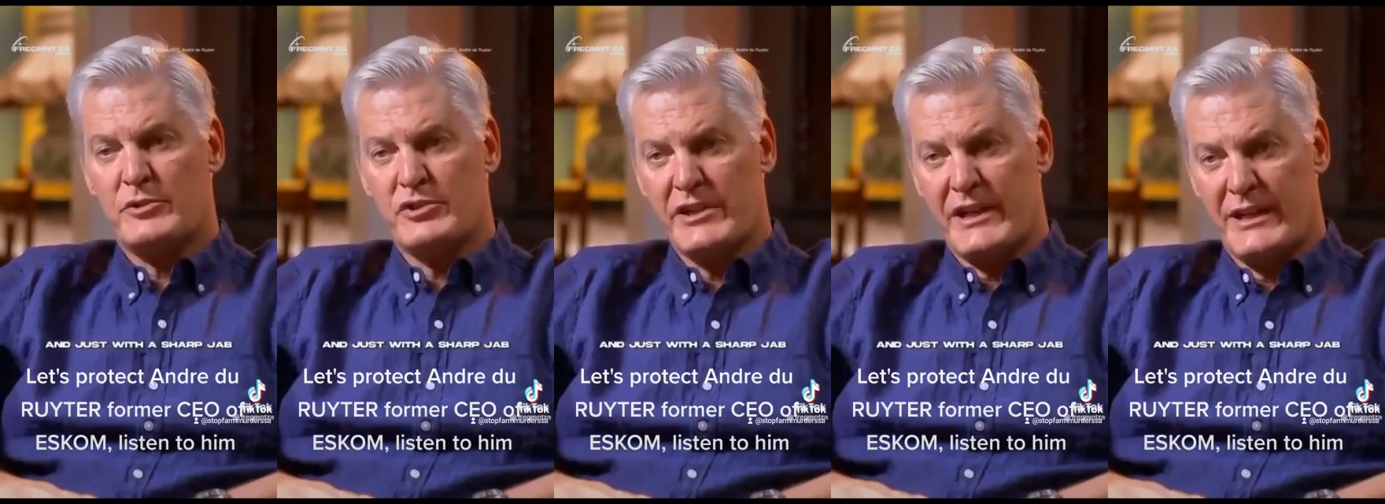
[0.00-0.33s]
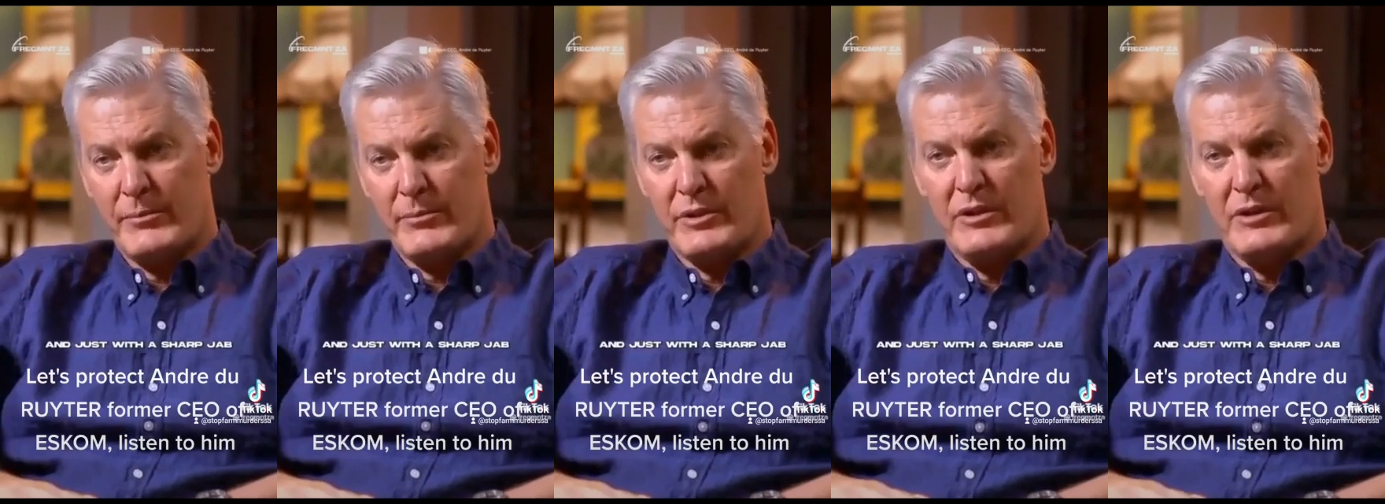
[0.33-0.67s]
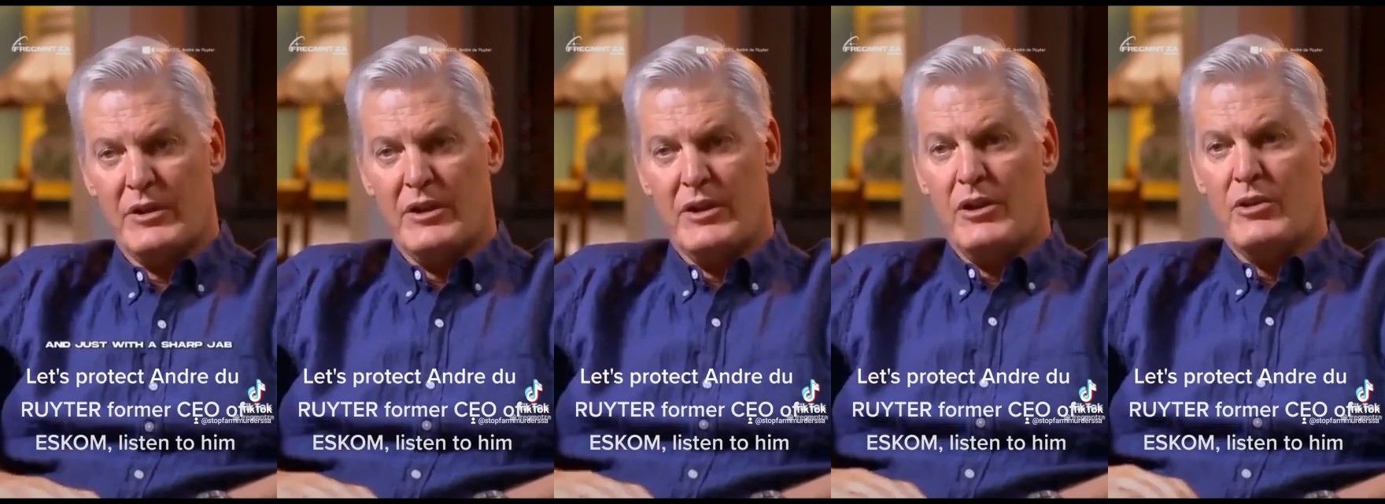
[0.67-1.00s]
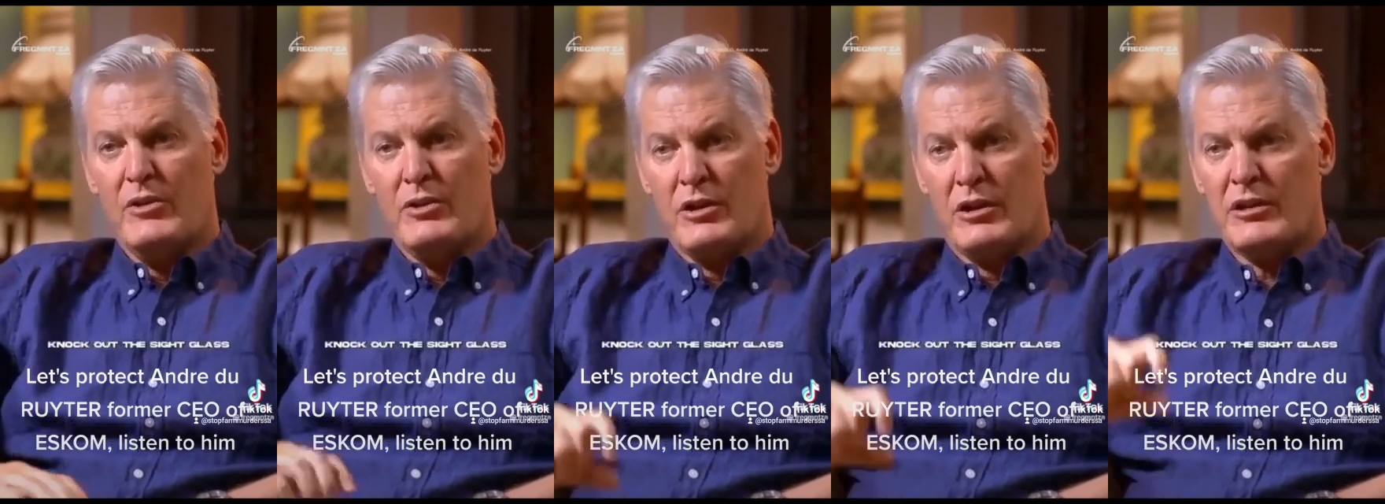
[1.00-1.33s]
jab
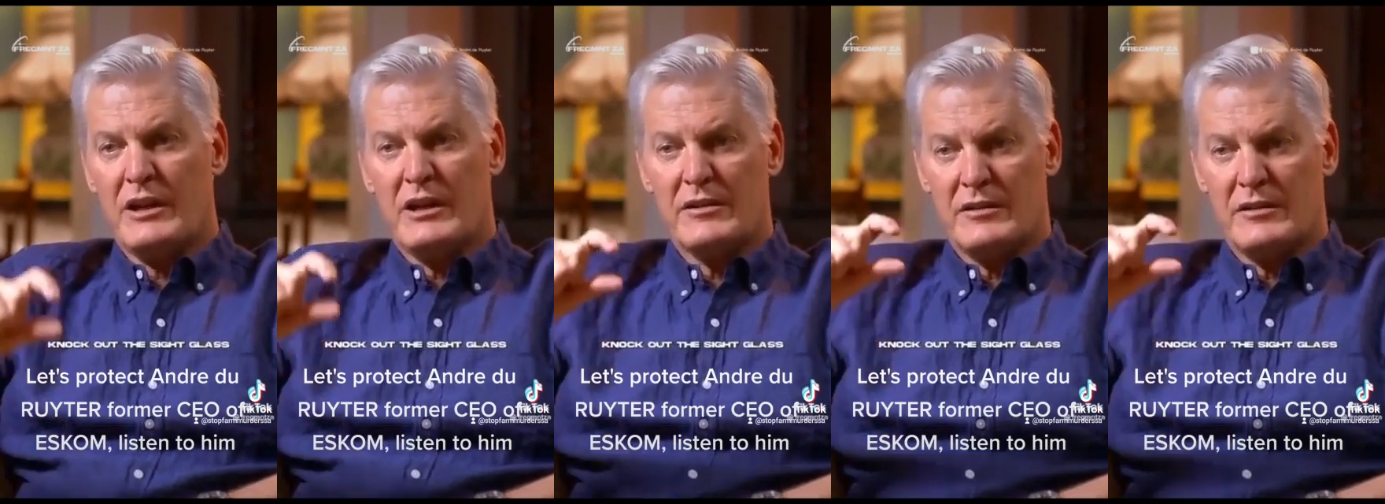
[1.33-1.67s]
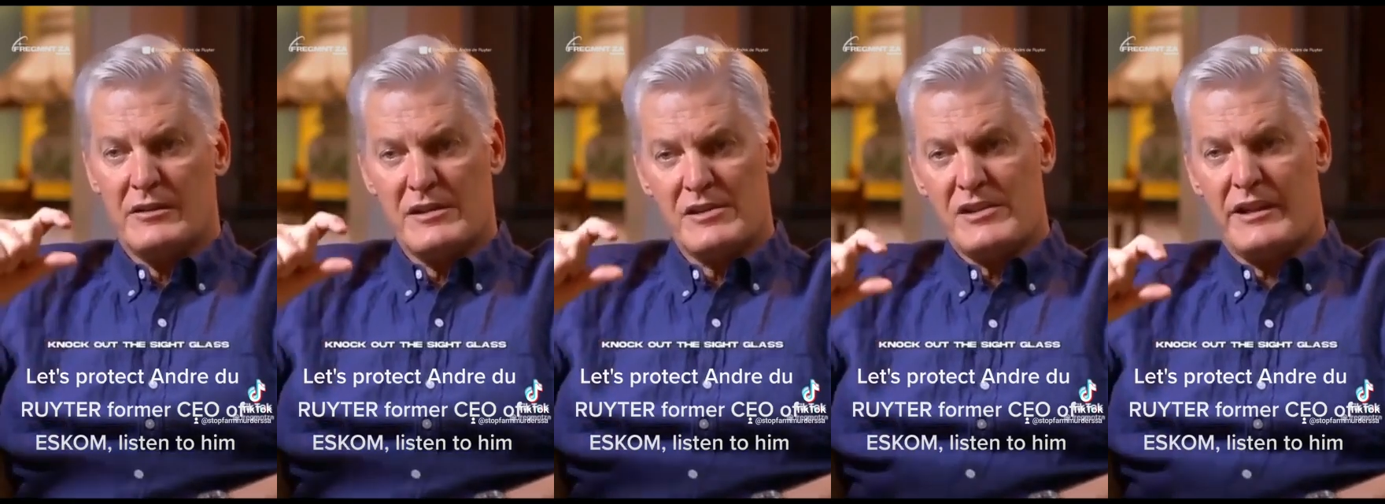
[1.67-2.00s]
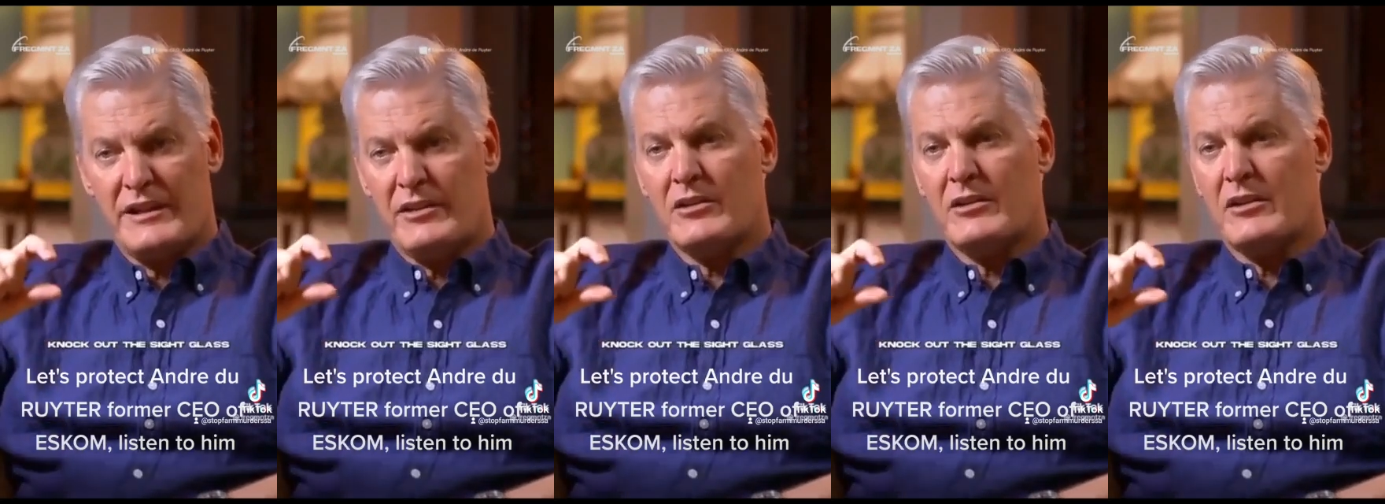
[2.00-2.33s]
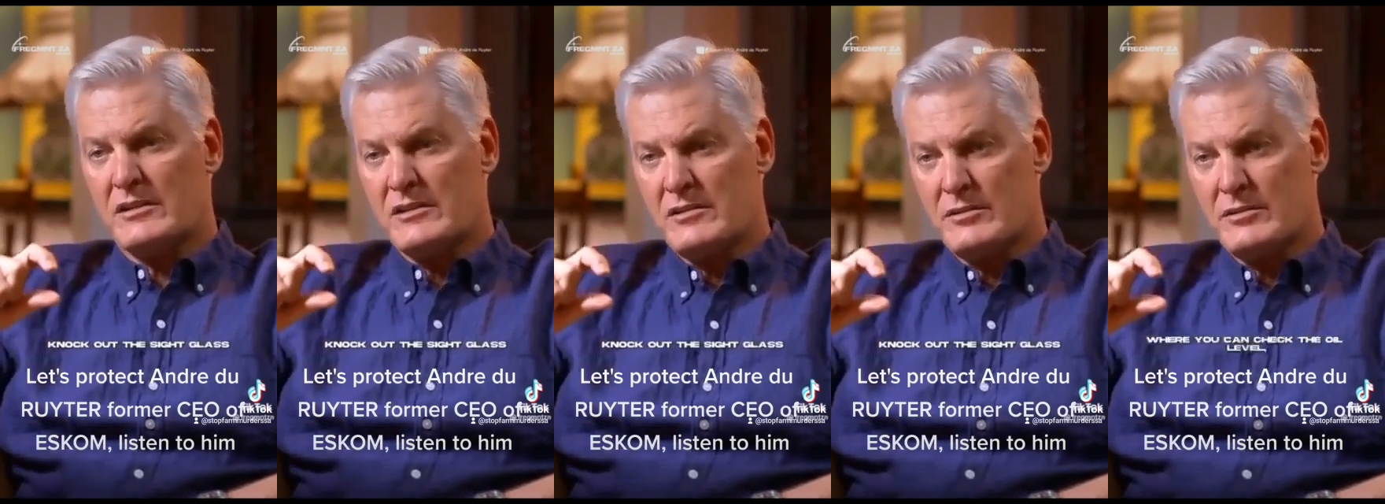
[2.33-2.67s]
knock out the sight
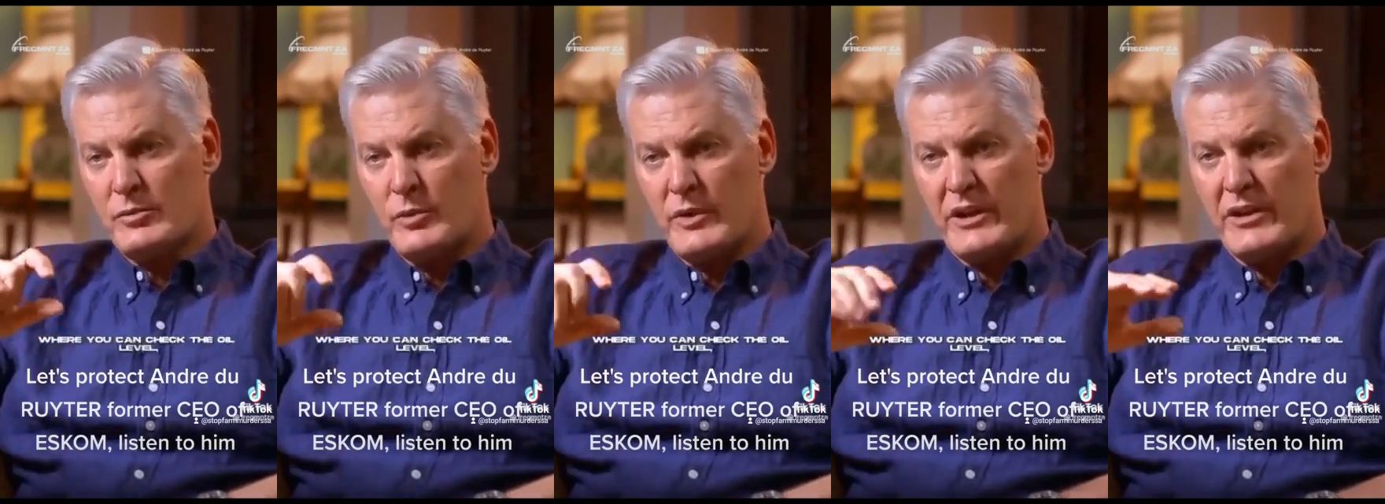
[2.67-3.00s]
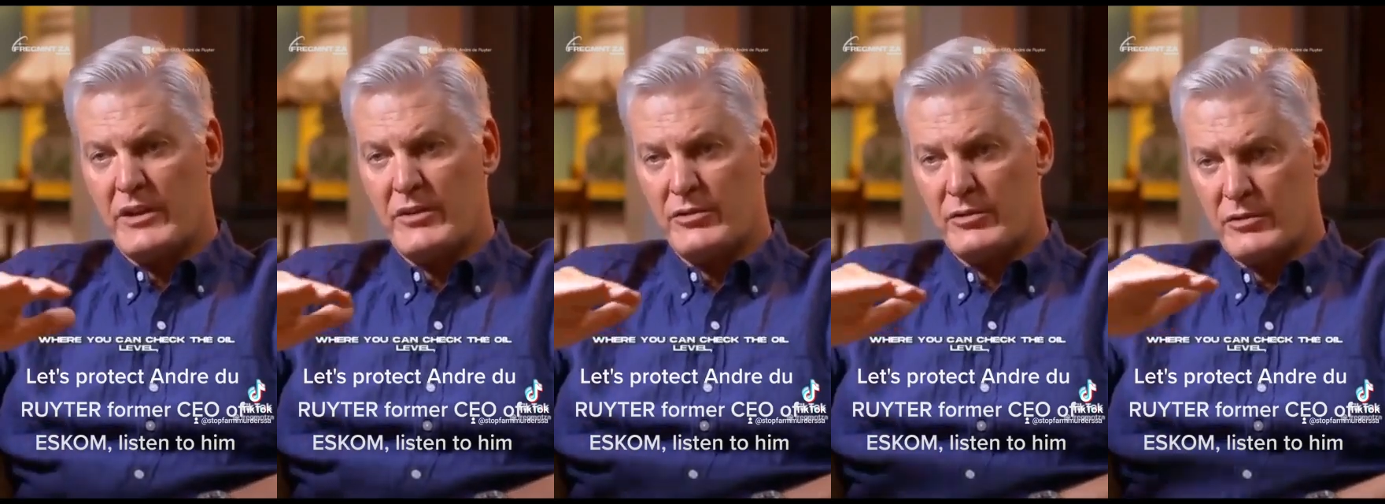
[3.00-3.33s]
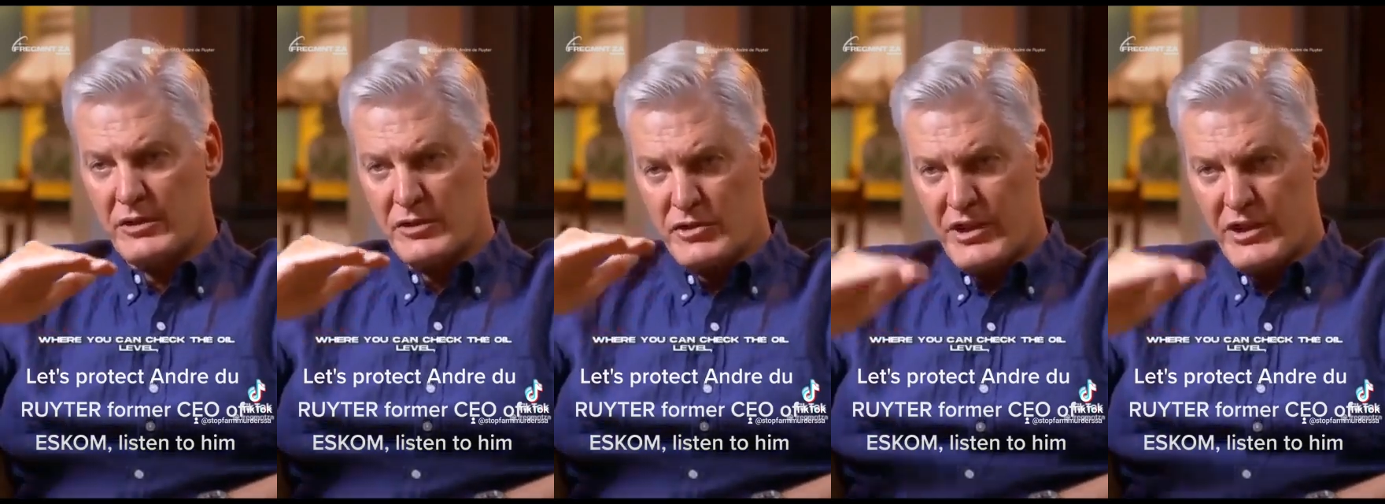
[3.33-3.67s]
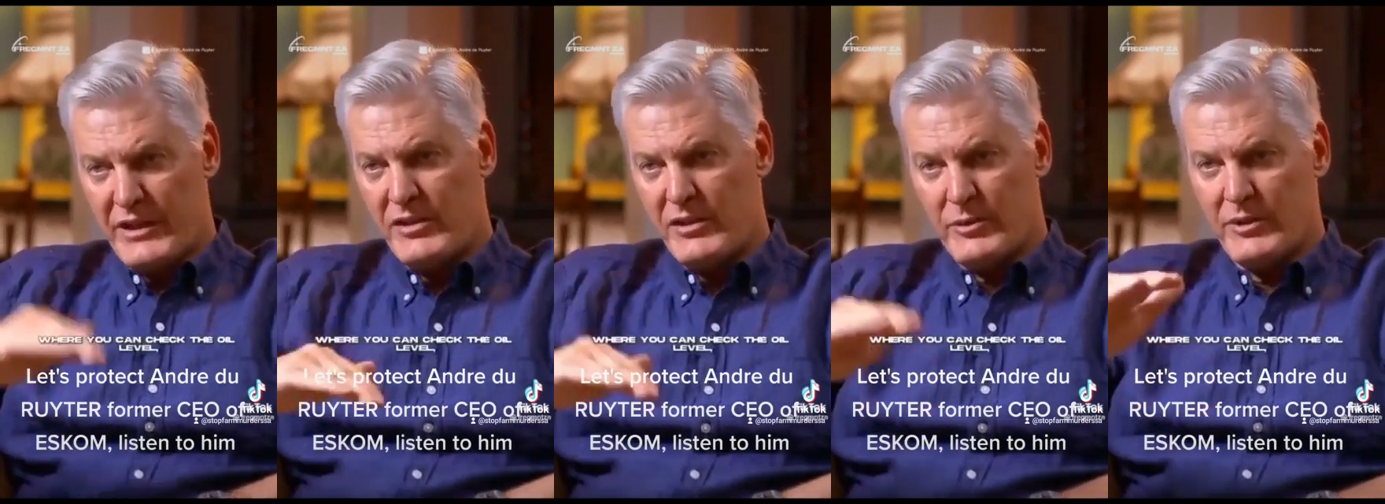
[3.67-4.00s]
glass where you can check
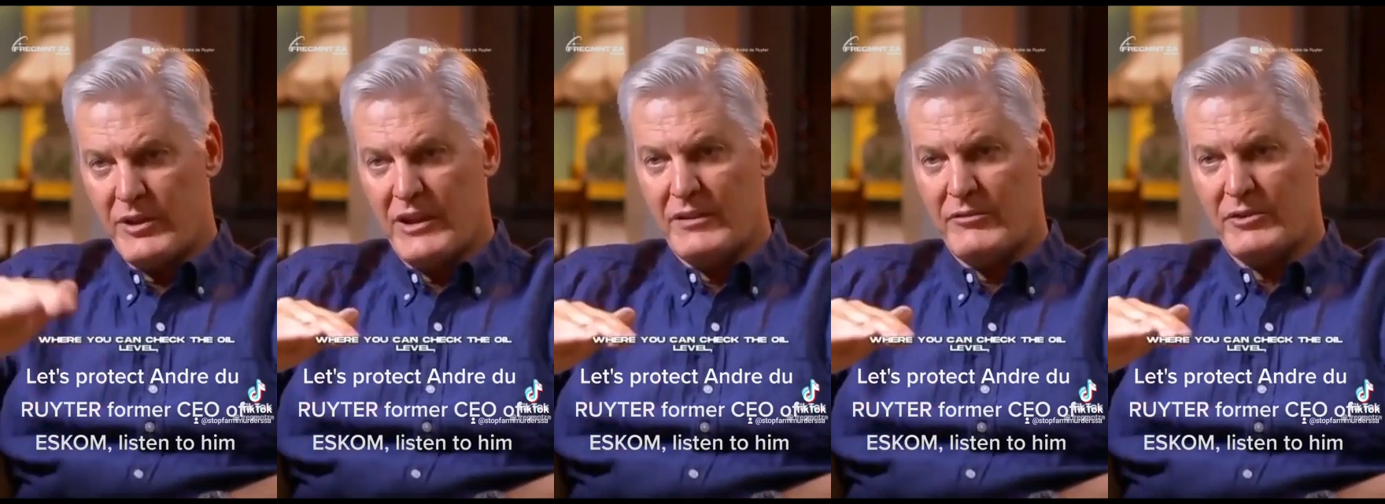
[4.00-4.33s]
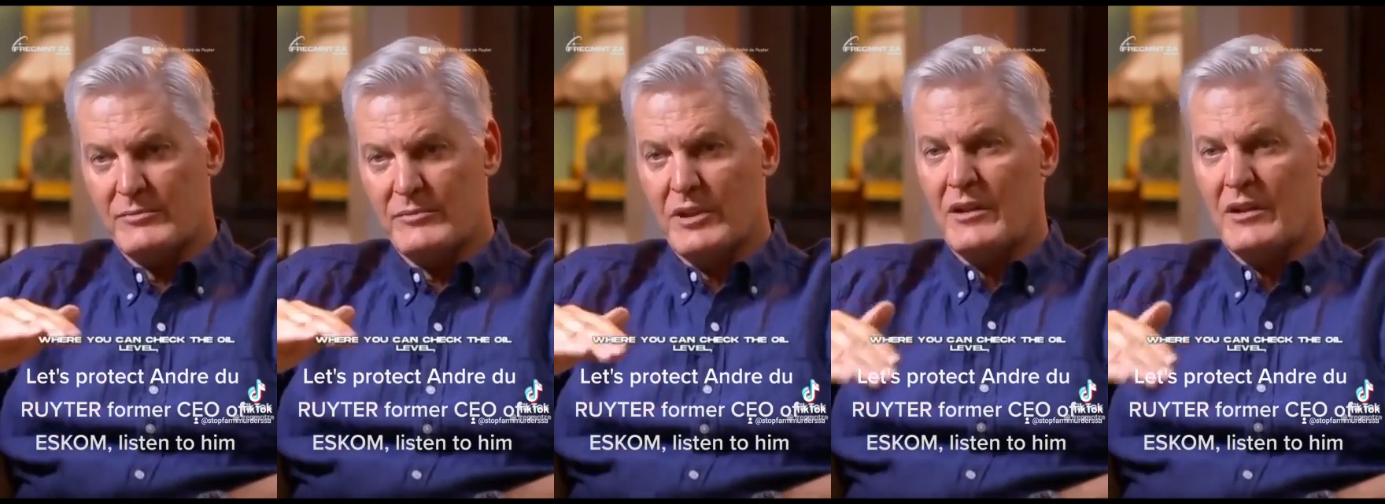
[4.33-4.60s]
the oil level.